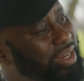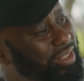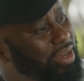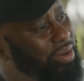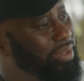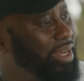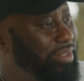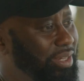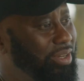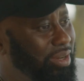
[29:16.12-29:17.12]

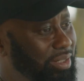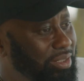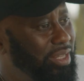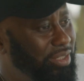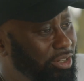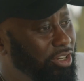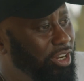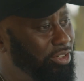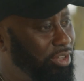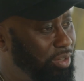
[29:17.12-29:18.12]
that's a
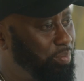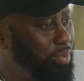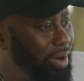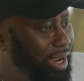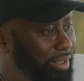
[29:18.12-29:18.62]
good point.